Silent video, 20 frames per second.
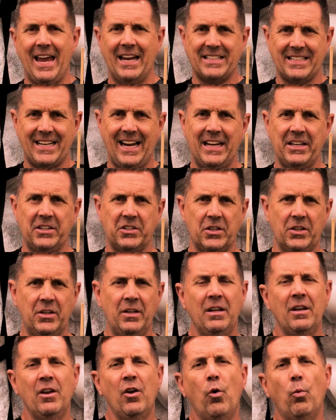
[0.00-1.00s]

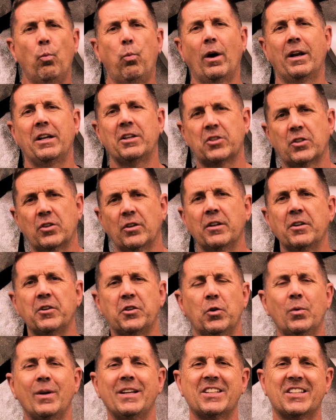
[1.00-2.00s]
AirTitan, what it's going to
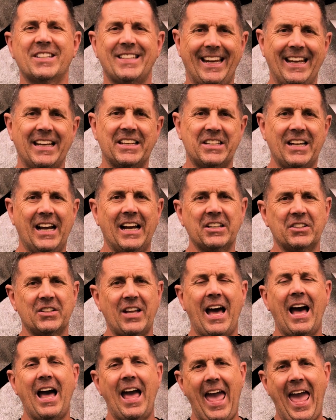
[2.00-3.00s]
do is sanitize
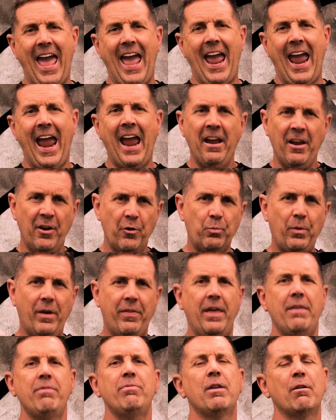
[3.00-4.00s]
that air
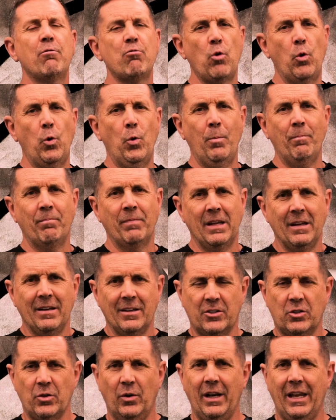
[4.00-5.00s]
within the room.
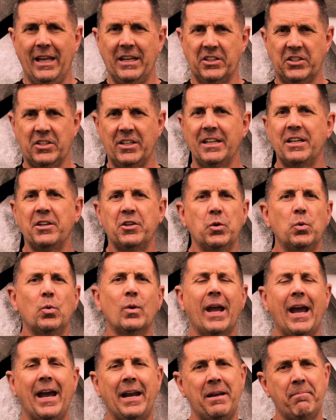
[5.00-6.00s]
So let's say you
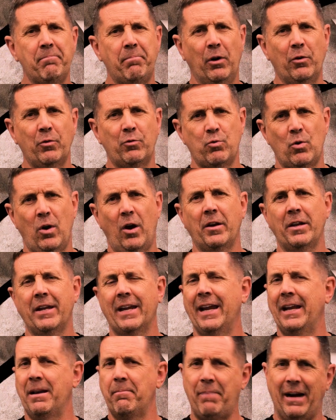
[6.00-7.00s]
do get any bud rot, you
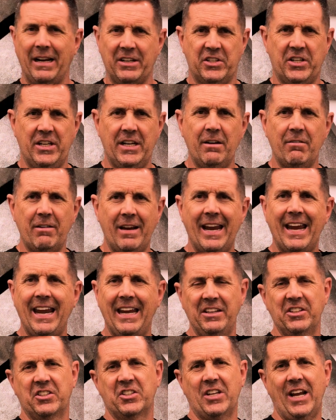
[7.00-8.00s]
get any bacteria
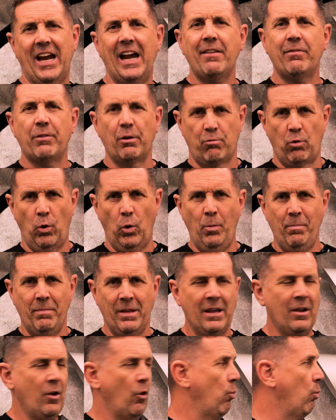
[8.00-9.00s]
inside the room,
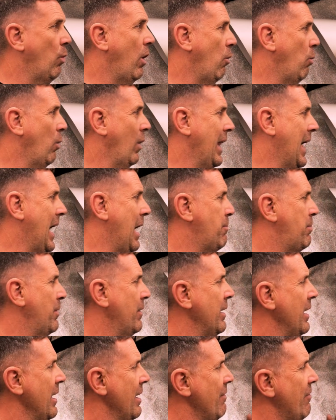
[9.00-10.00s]
what will
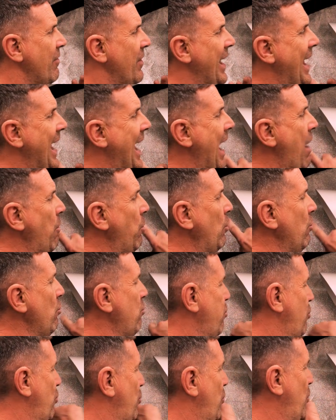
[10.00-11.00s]
happen, the air
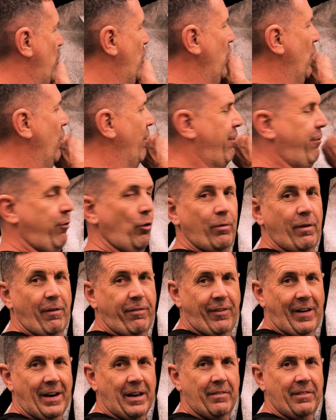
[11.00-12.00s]
will go through the
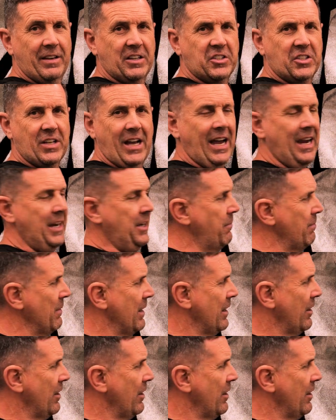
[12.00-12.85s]
fan at this side,